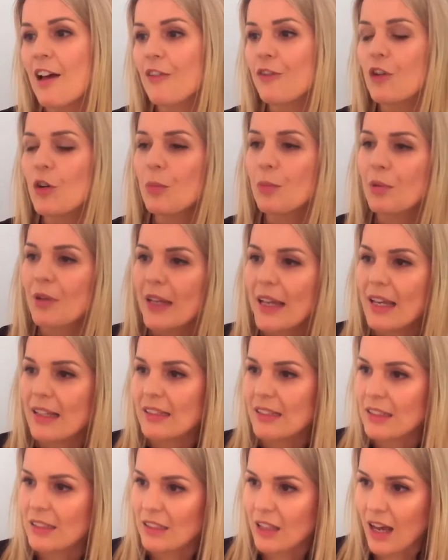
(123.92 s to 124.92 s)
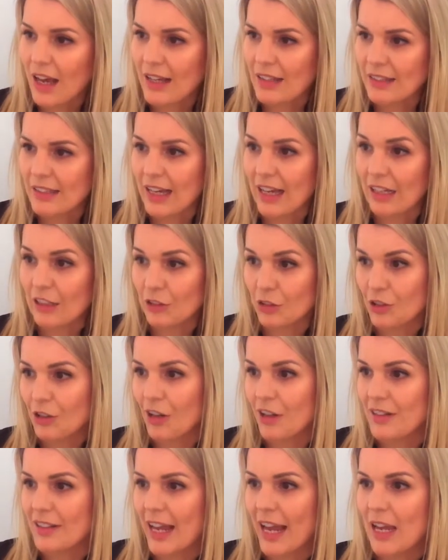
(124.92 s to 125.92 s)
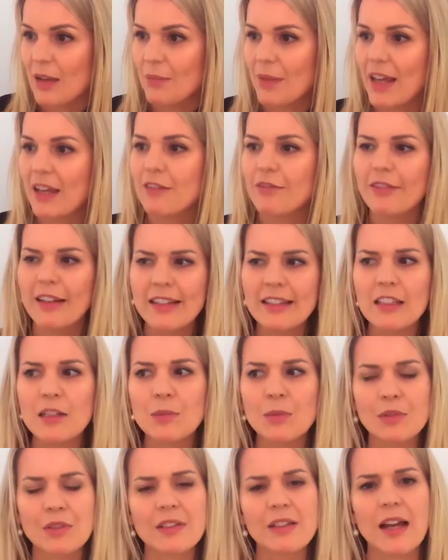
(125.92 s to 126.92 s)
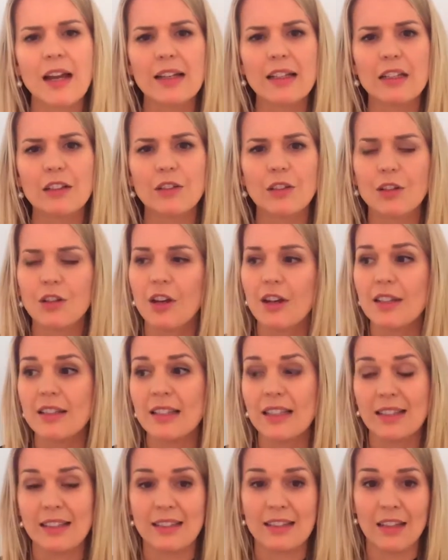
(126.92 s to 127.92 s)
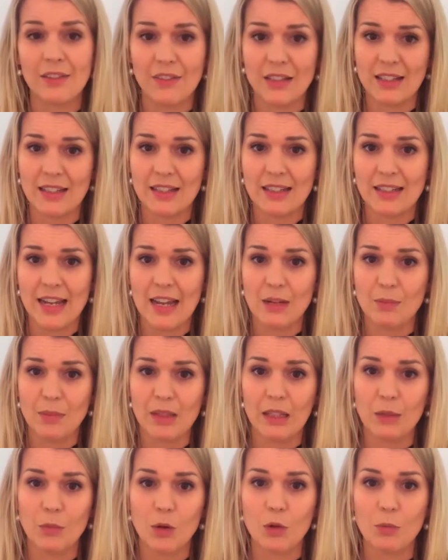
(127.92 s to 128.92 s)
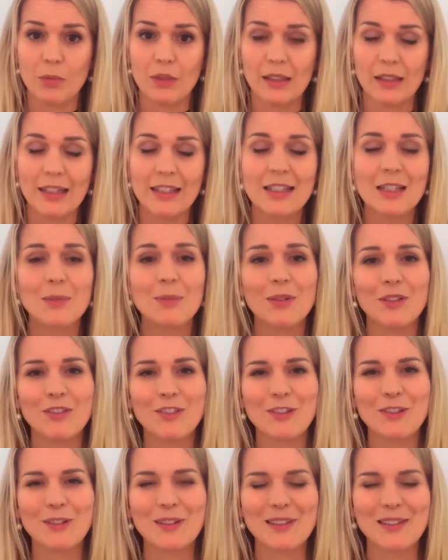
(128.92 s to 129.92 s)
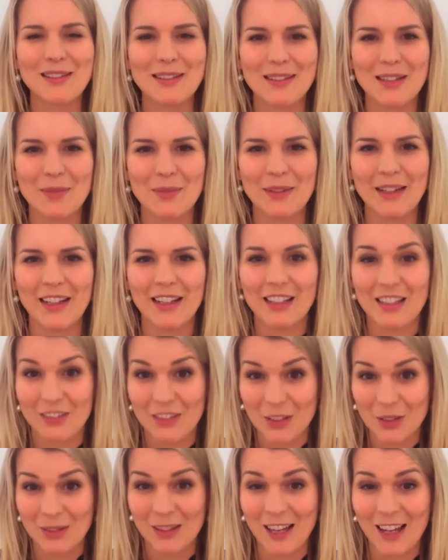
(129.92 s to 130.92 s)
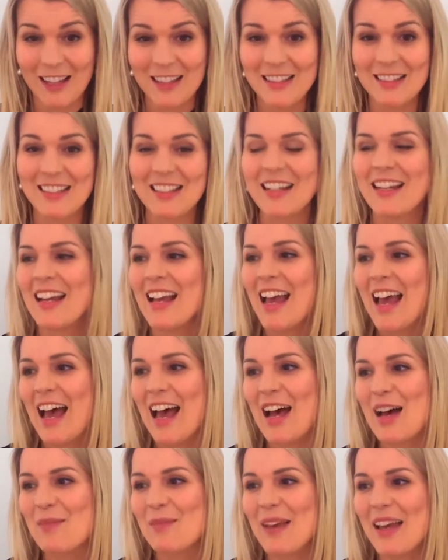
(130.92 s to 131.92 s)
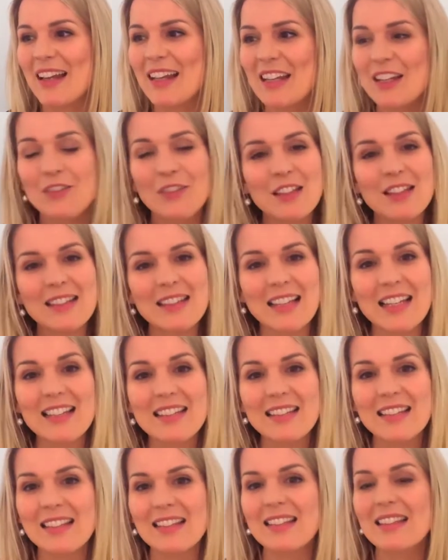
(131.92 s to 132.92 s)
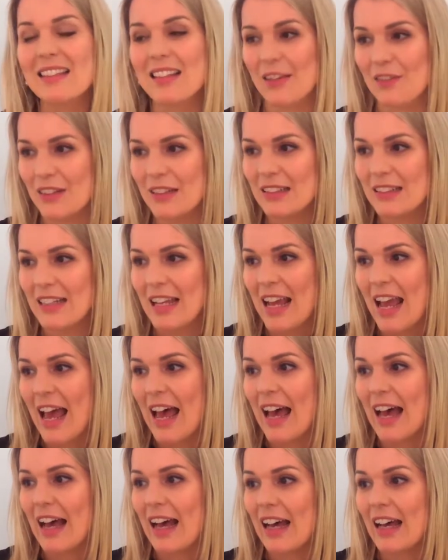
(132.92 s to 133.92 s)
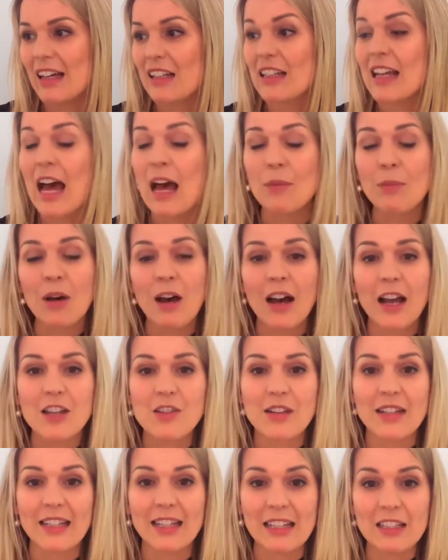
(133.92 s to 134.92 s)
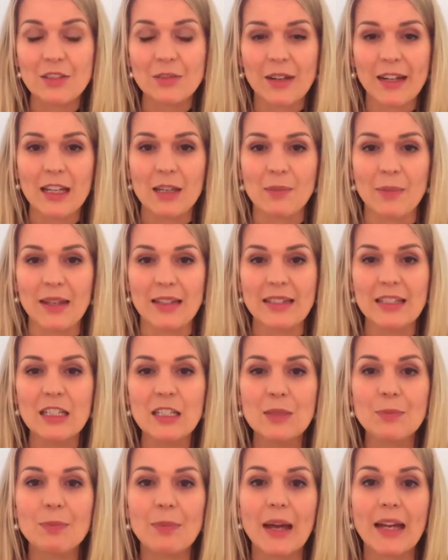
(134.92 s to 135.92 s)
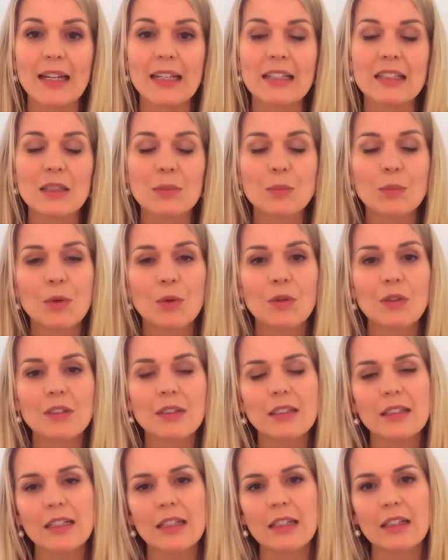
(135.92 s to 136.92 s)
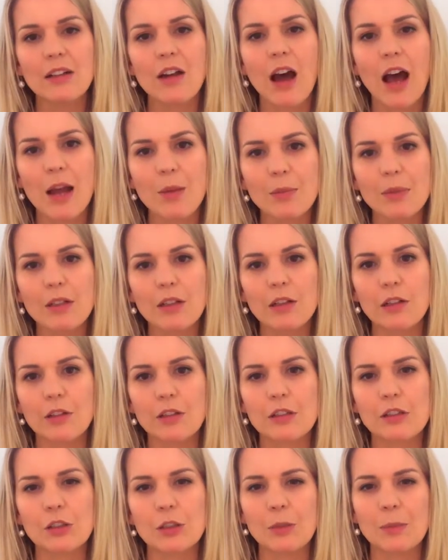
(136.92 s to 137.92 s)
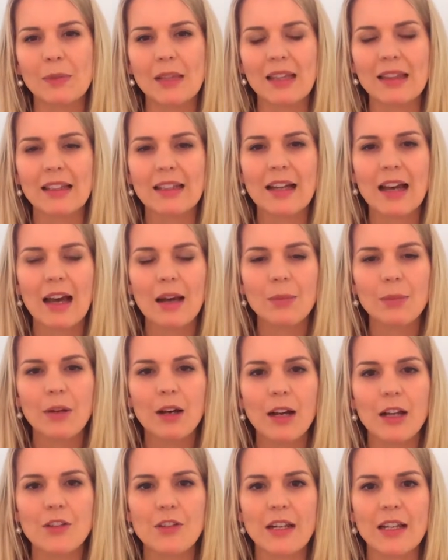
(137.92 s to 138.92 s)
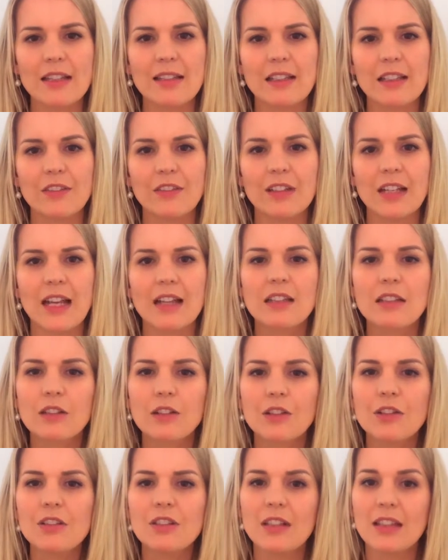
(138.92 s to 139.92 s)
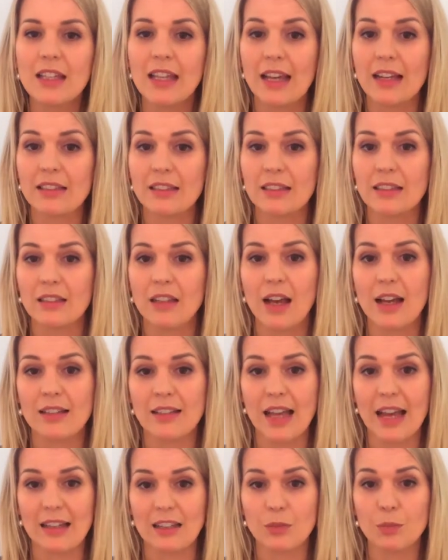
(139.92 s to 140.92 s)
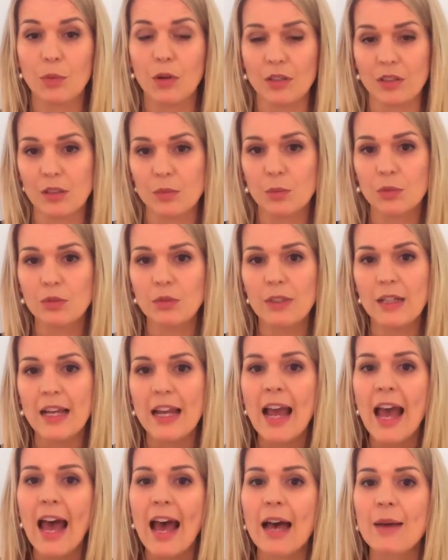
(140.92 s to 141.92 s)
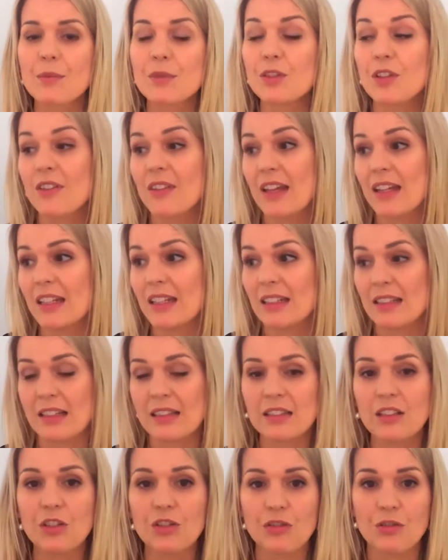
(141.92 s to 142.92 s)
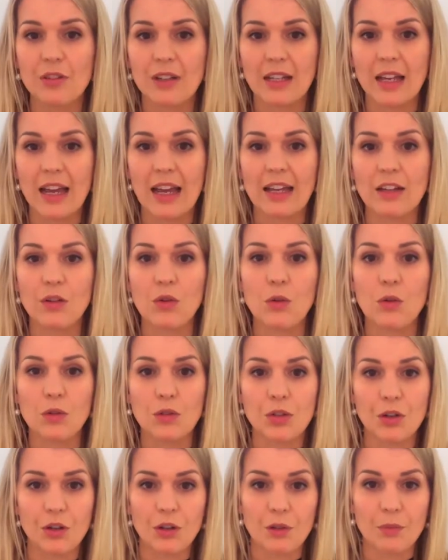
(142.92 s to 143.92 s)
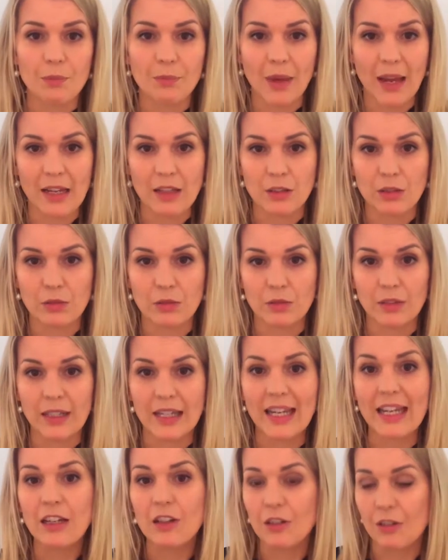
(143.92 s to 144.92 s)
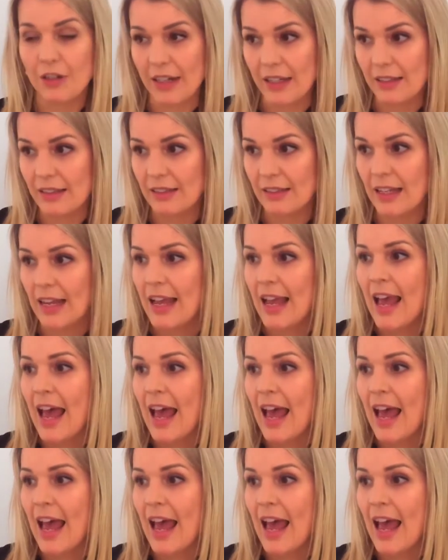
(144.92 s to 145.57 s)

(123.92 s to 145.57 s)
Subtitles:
For pre-exercise glucose aim, a reasonable starting glucose is 7 to 10 millimole per litre, but of course this can be individualised. And if it's less than 7, carbohydrate is recommended, but it's important in hybrid closed loop that the carbohydrate is given as close to the exercise as possible so that it doesn't trigger an auto-basal increase.